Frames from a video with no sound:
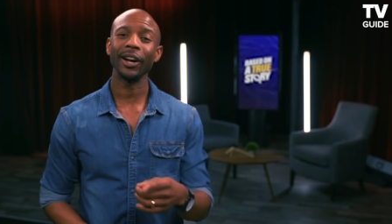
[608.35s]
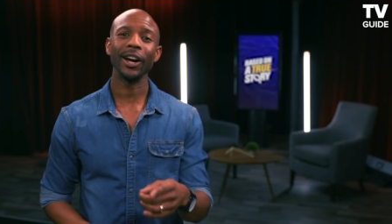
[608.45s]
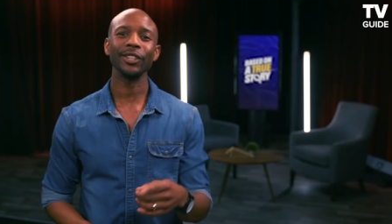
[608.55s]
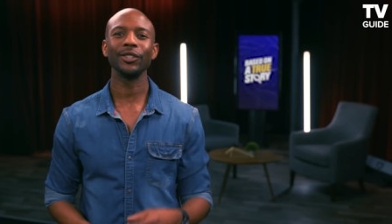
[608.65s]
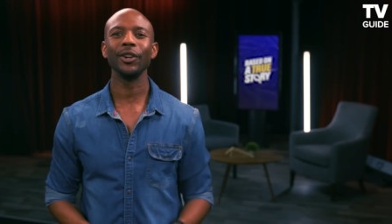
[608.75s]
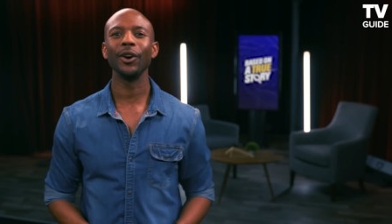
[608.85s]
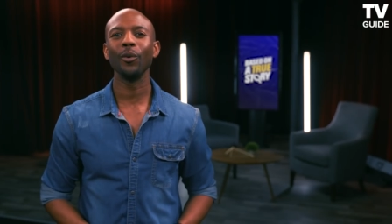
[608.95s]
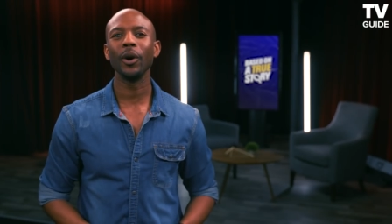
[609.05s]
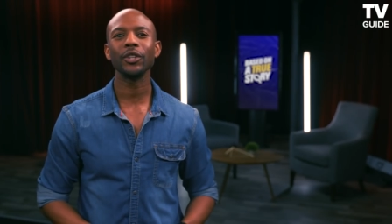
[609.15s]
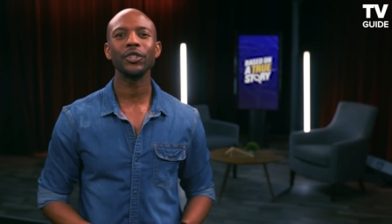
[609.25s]
us know
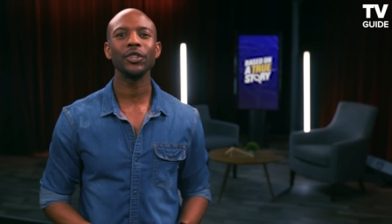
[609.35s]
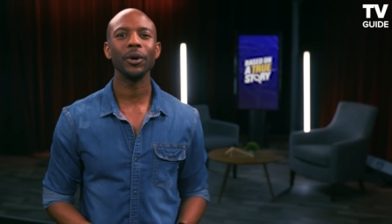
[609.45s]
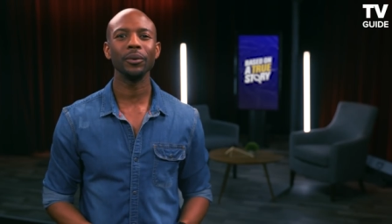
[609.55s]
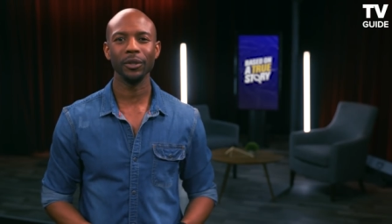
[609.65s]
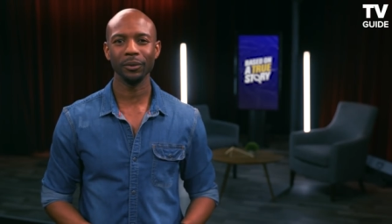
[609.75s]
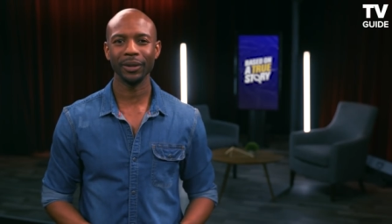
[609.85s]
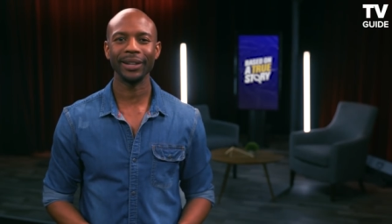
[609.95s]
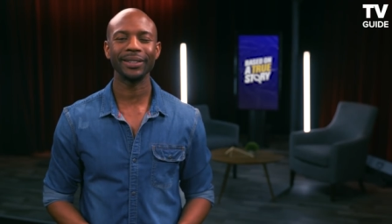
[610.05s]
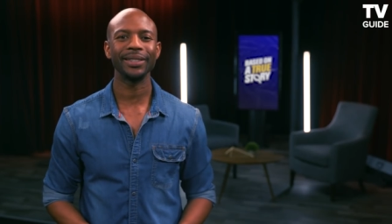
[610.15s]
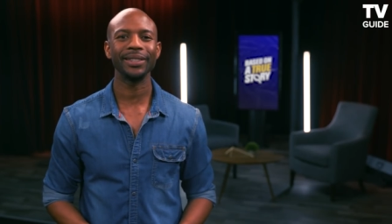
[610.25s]
what show you'd like
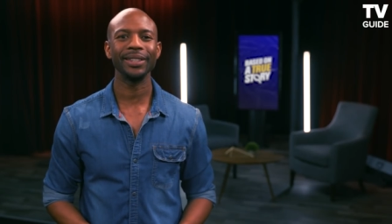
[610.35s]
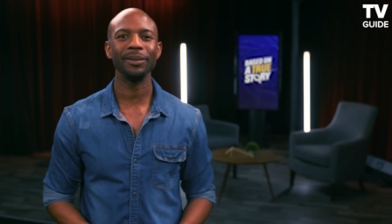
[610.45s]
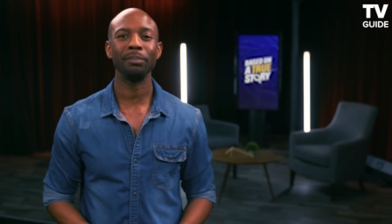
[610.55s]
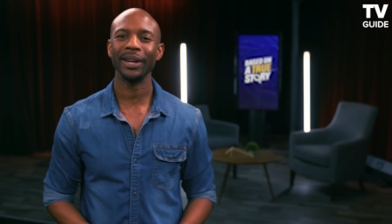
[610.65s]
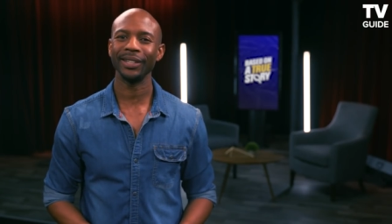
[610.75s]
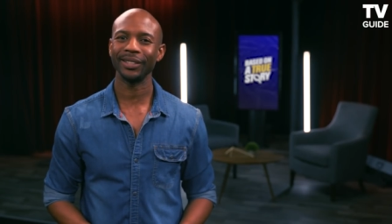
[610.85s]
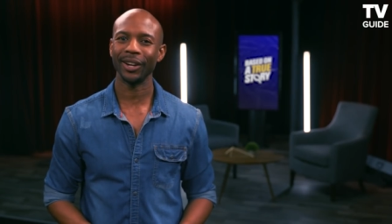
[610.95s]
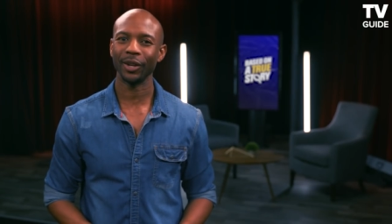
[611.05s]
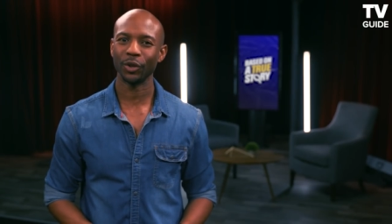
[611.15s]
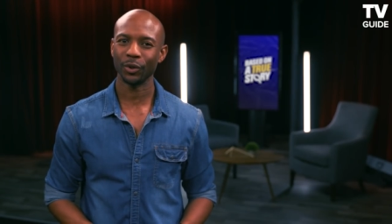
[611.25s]
to see based
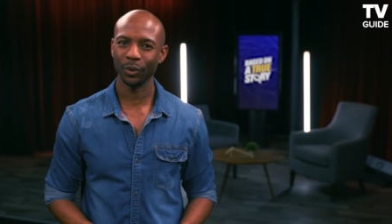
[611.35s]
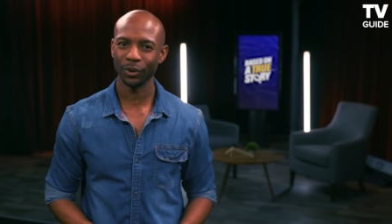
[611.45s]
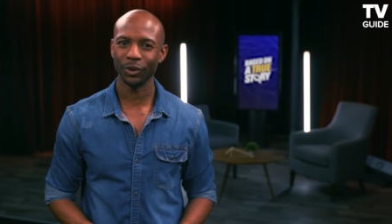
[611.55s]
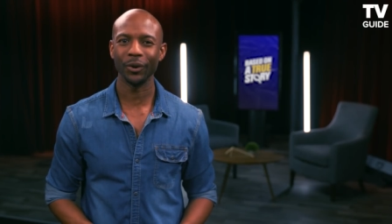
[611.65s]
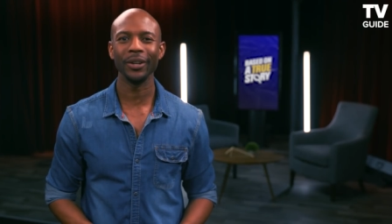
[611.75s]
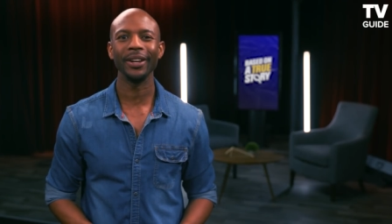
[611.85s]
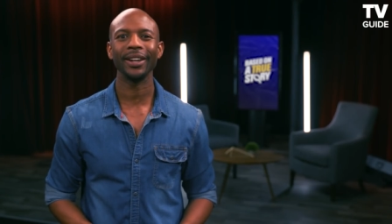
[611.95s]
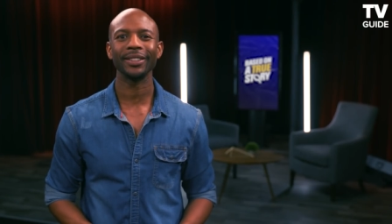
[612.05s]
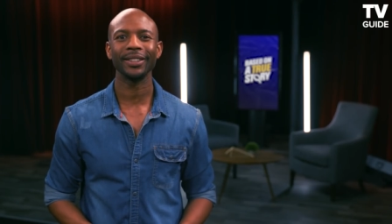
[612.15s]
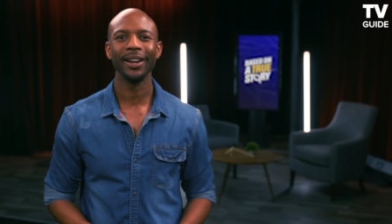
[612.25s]
on a true story
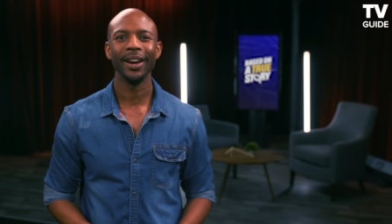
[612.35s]
next.